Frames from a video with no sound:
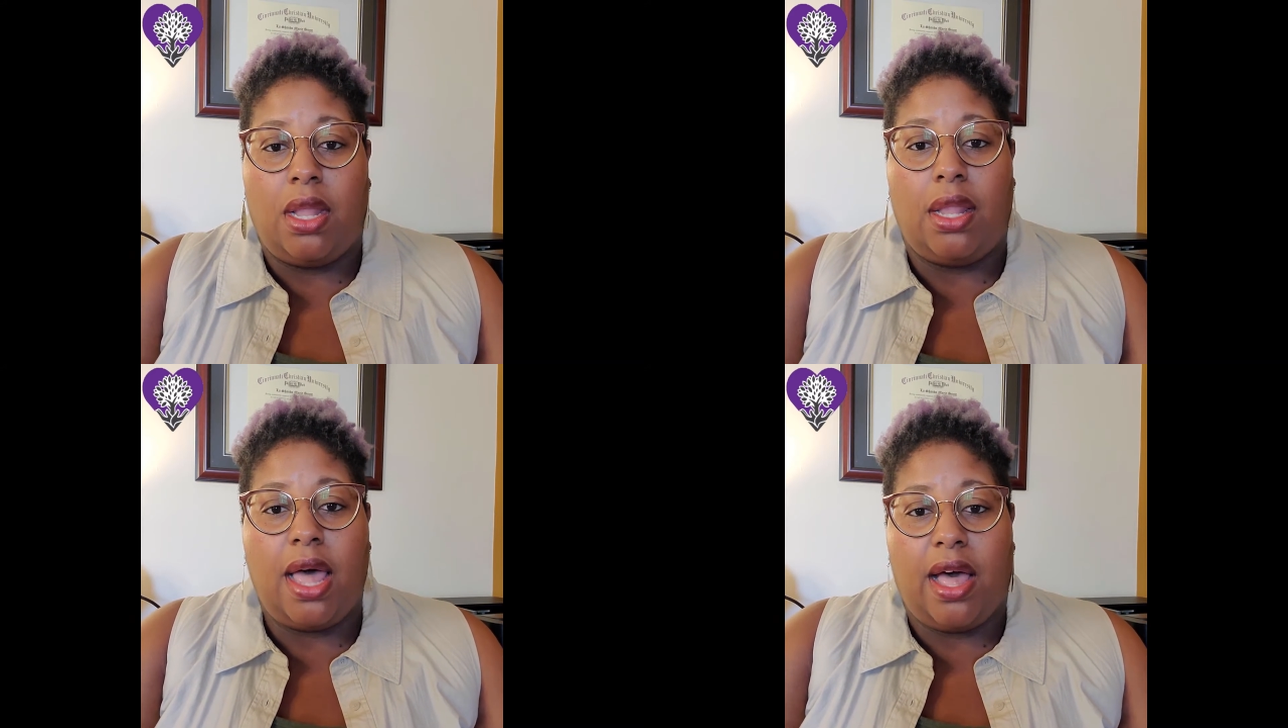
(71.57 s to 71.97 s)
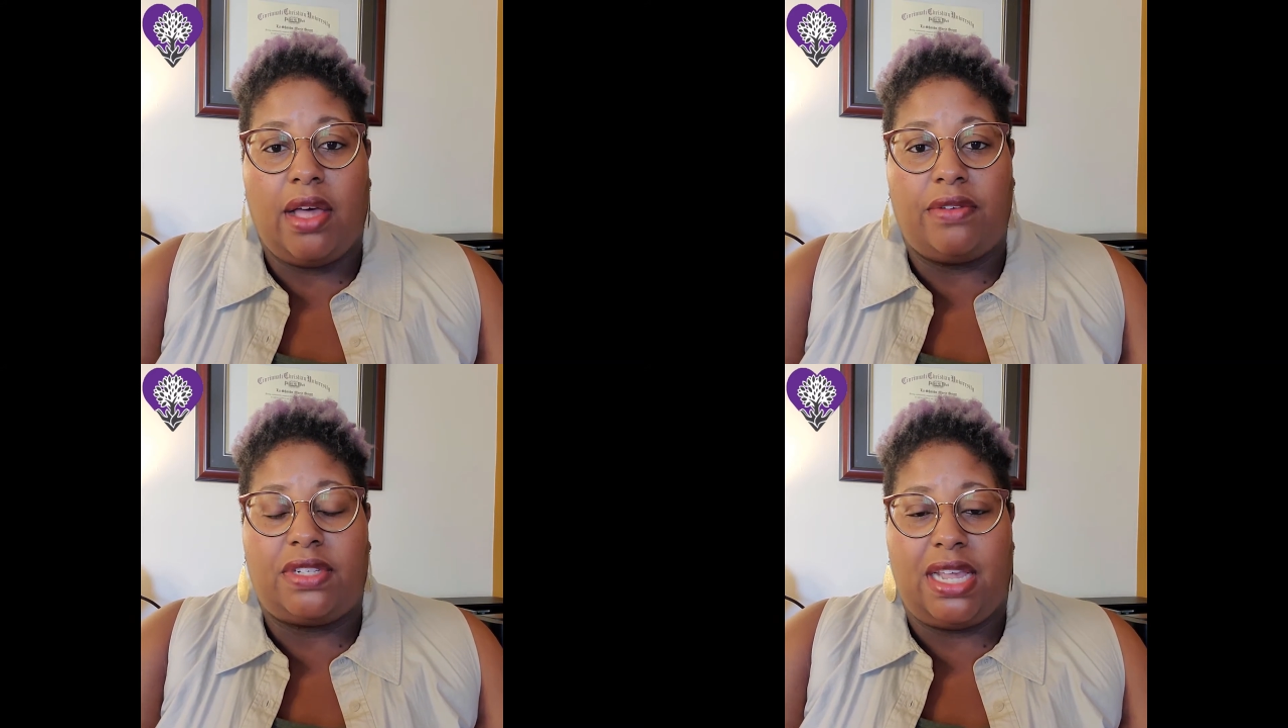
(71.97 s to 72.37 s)

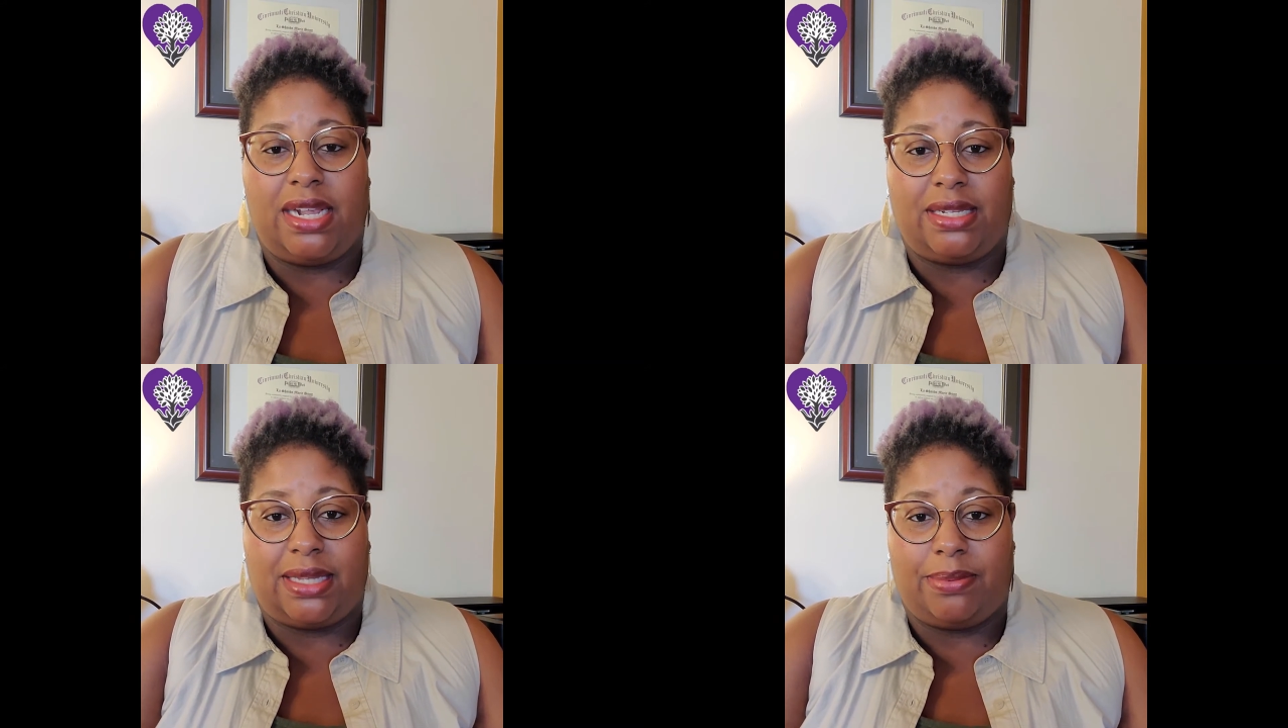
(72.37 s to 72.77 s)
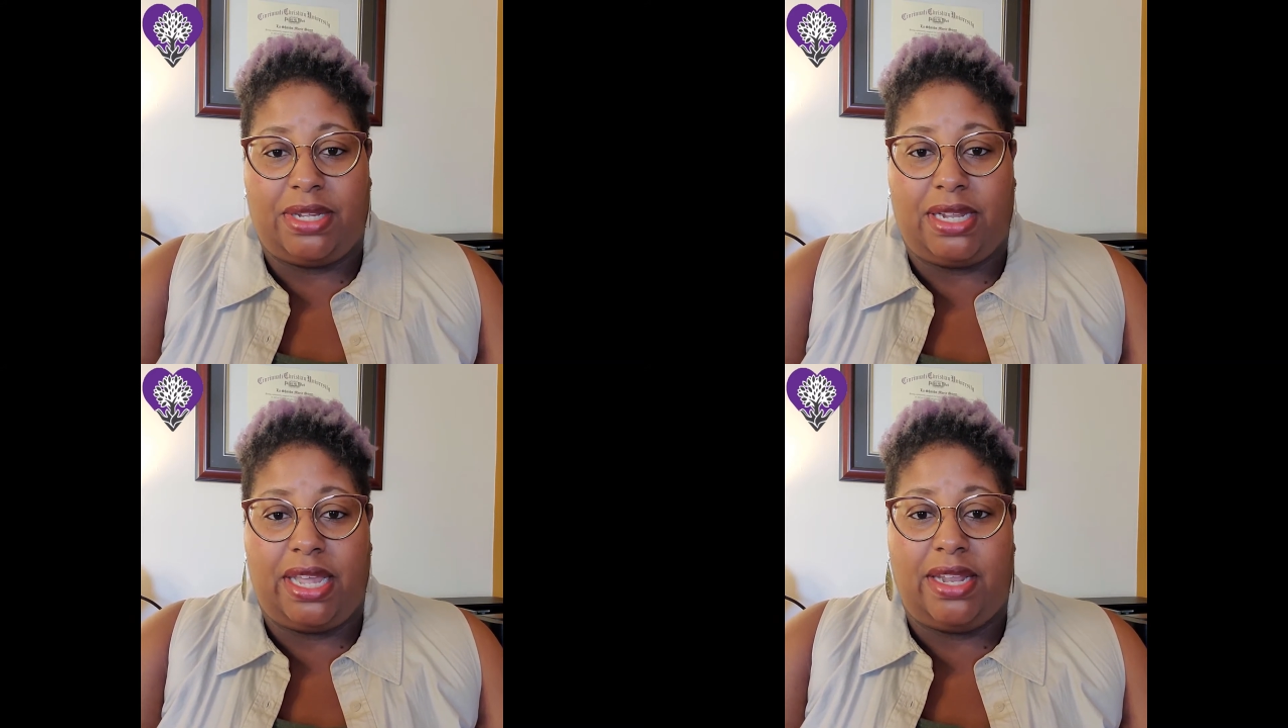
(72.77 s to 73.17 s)
loved and
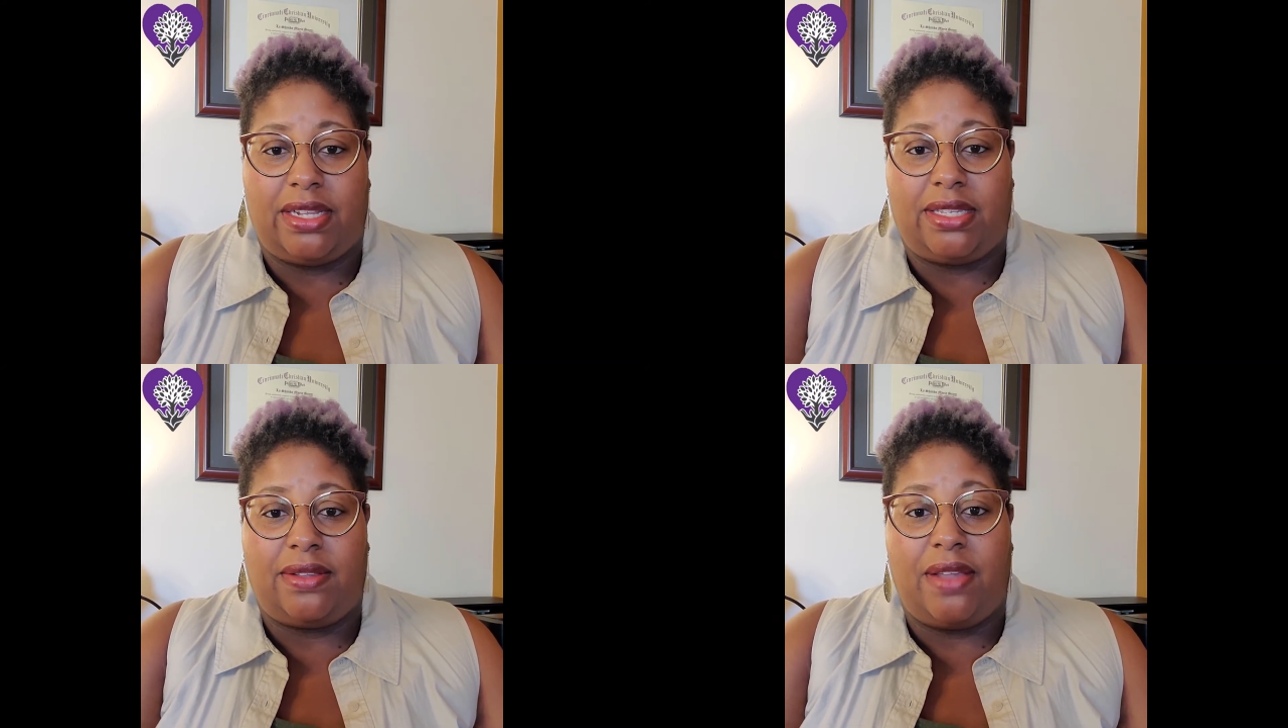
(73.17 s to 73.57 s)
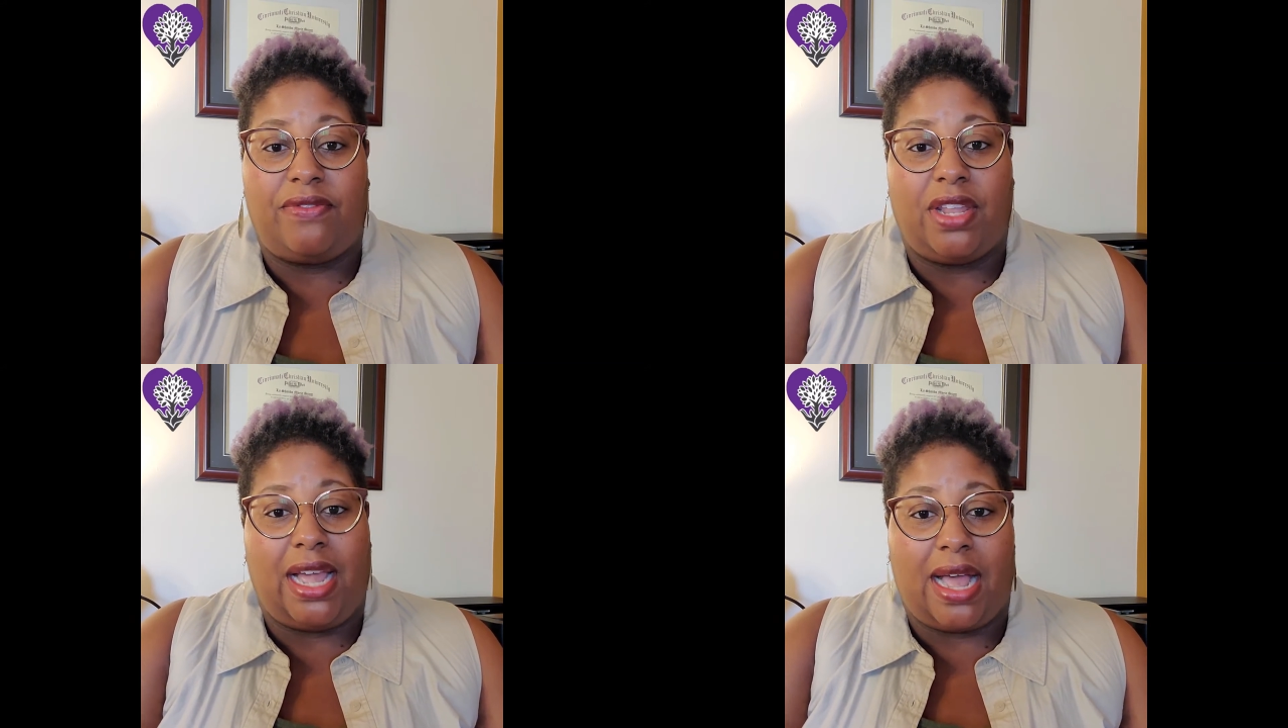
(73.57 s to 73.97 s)
accepted and
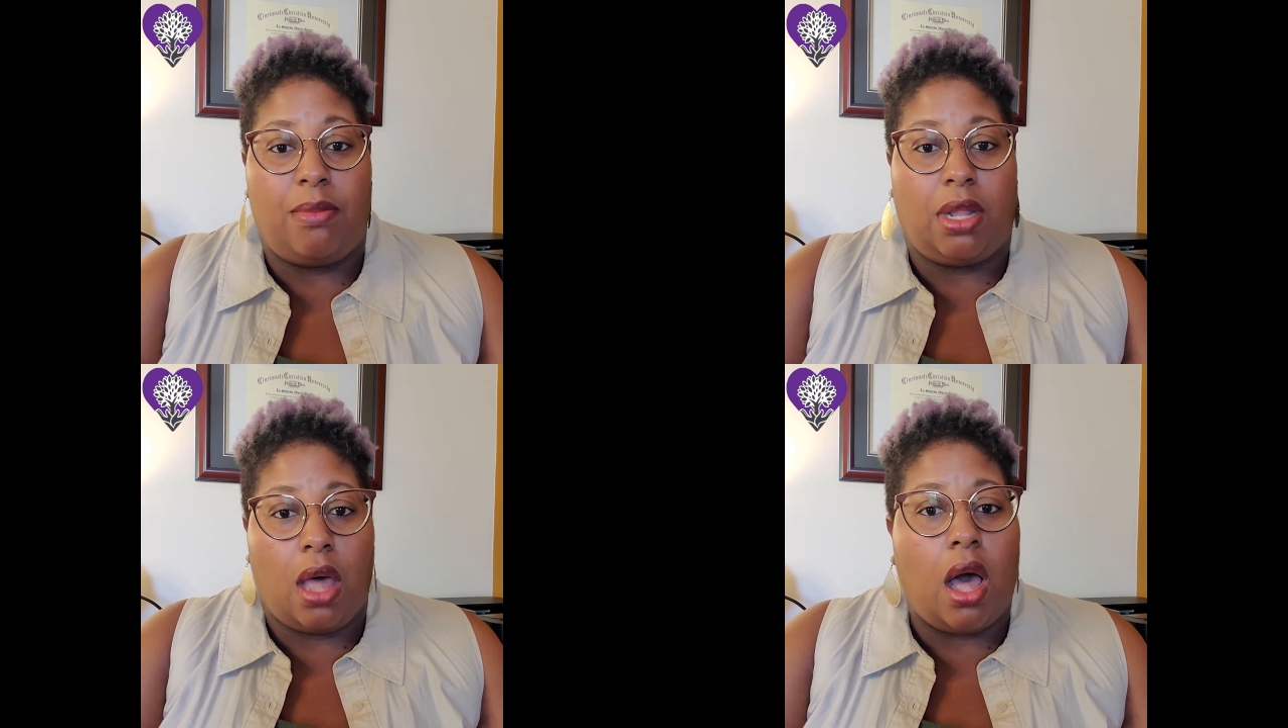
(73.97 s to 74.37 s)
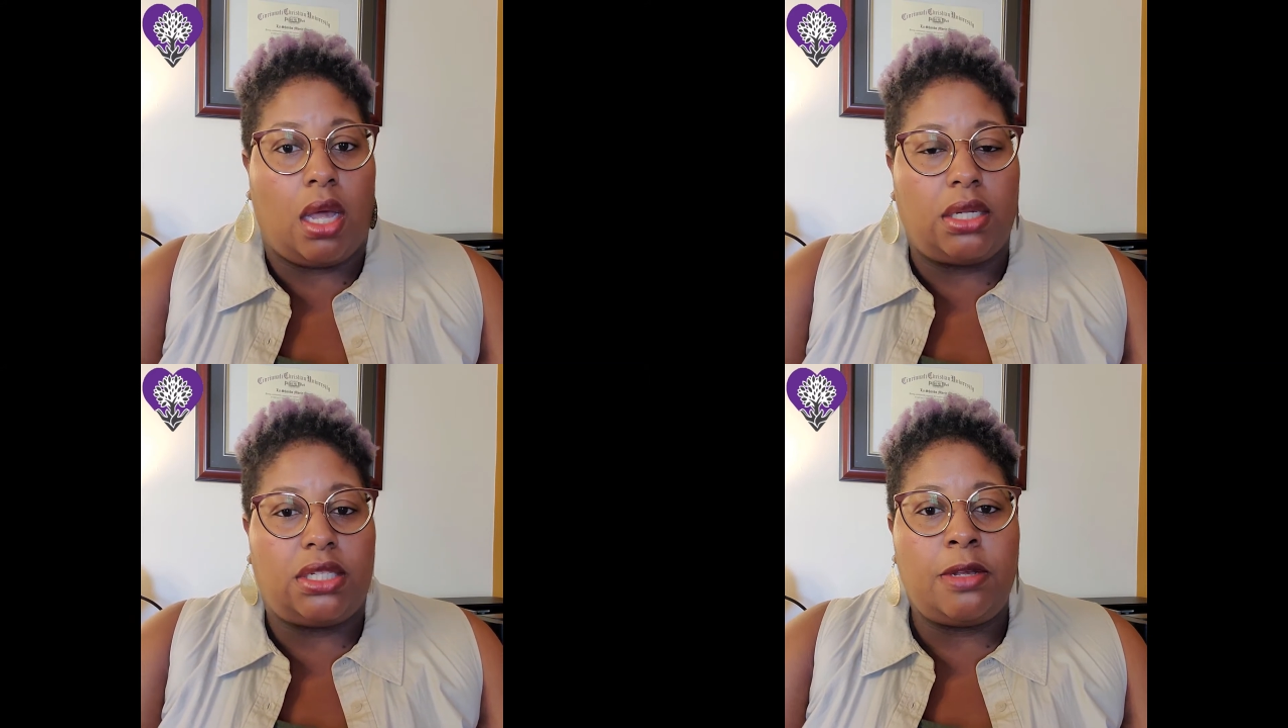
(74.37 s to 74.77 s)
feel like I
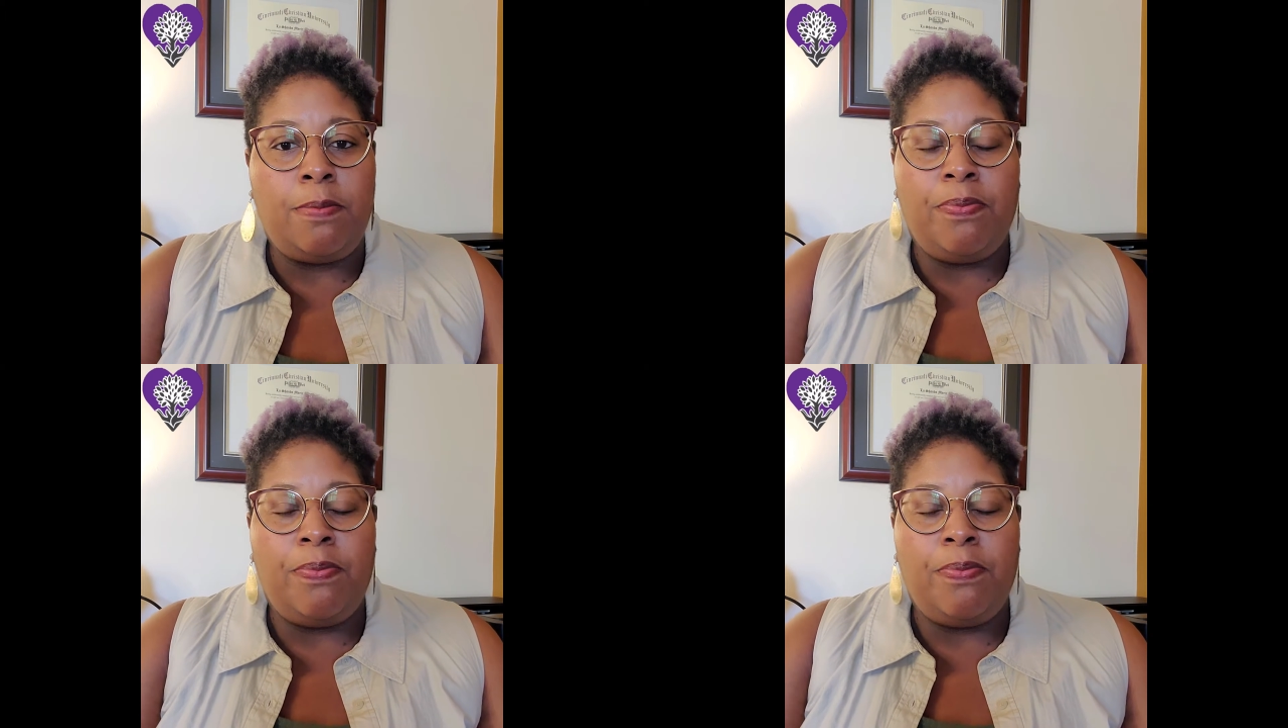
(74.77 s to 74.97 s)
belonged.